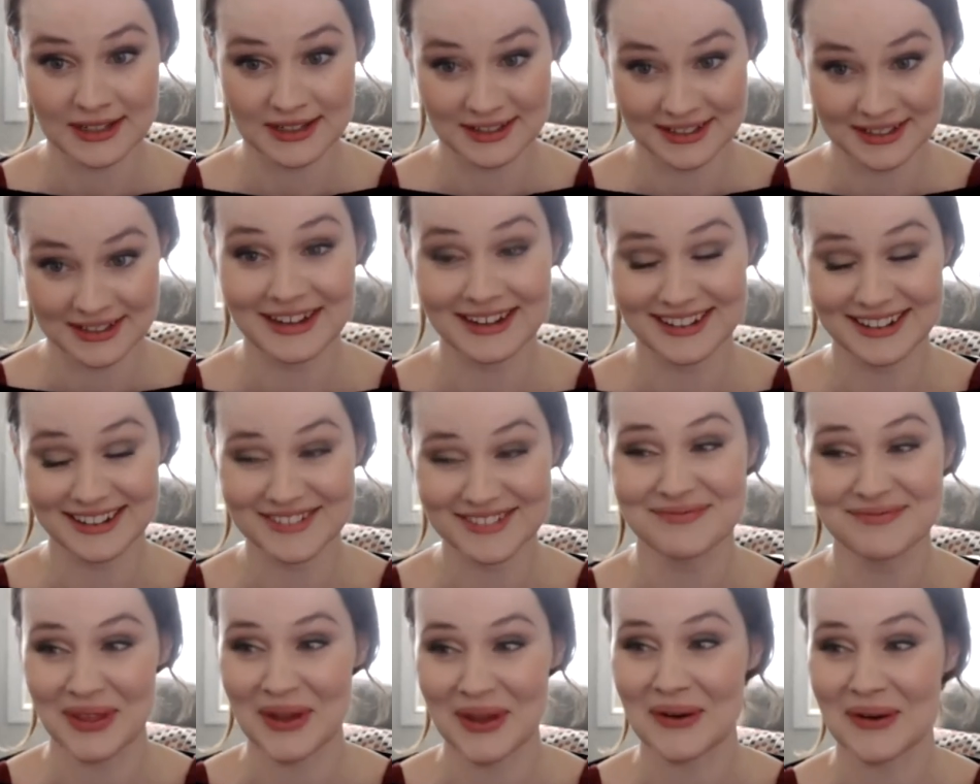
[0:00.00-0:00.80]
Yeah.
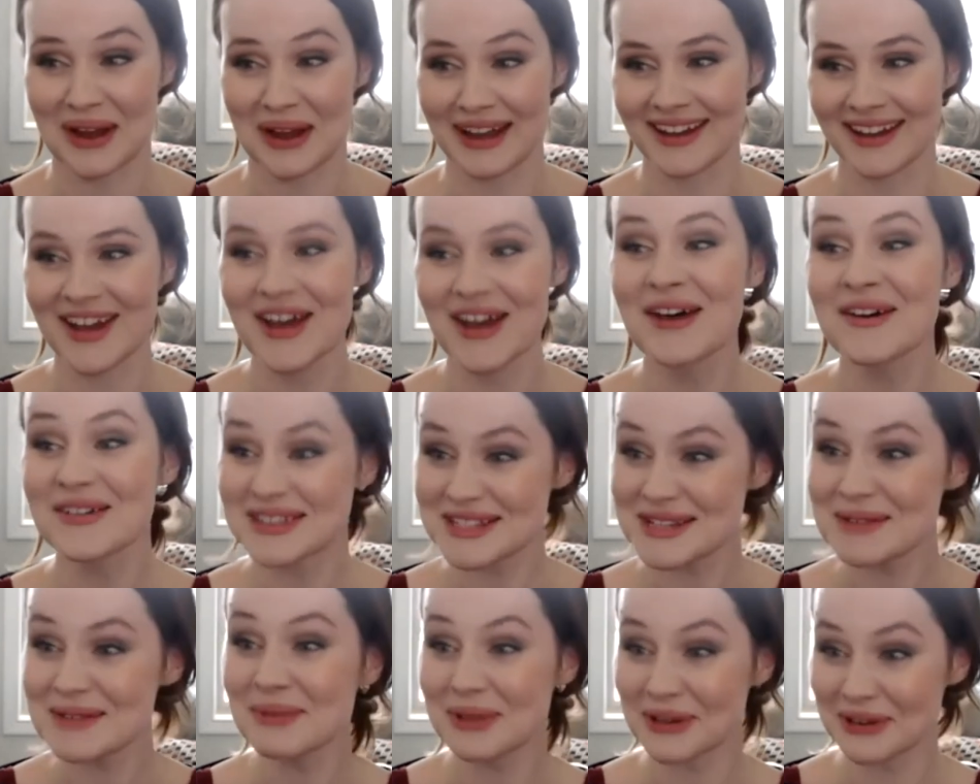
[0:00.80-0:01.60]
Okay. Oh, yeah.
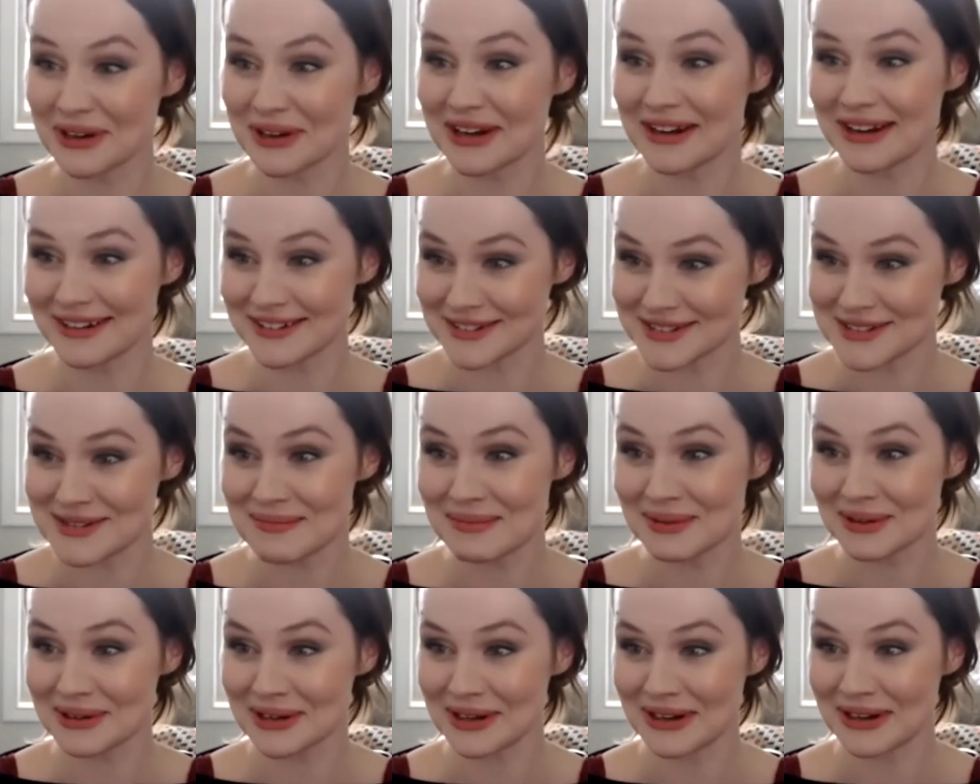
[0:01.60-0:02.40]
Similar here.
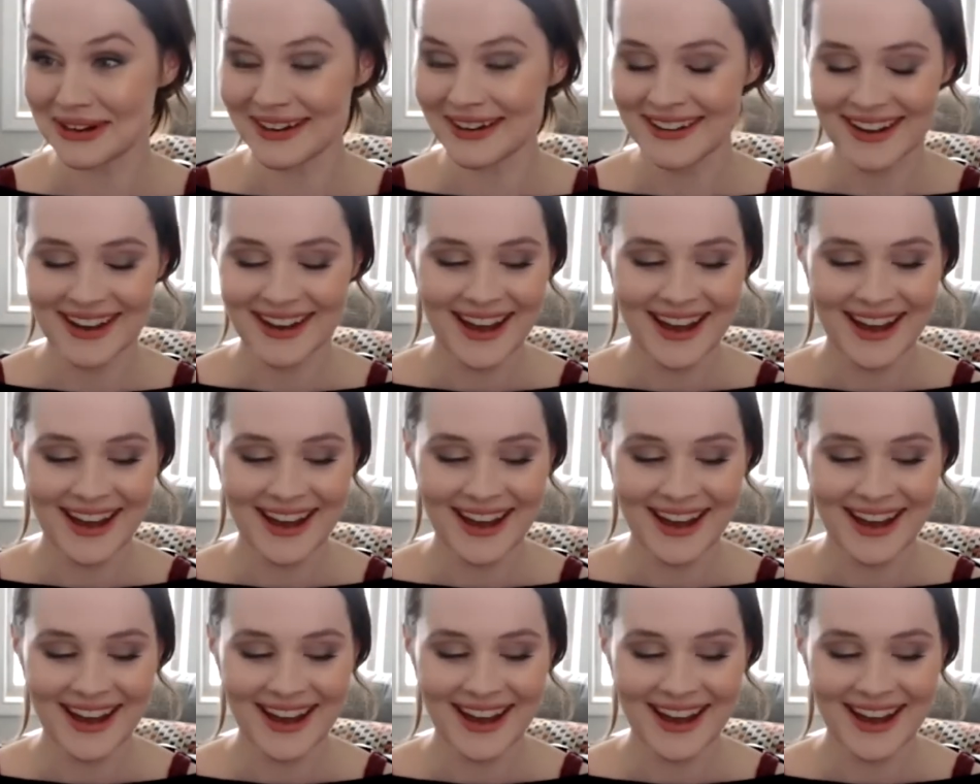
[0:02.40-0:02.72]
Similar here.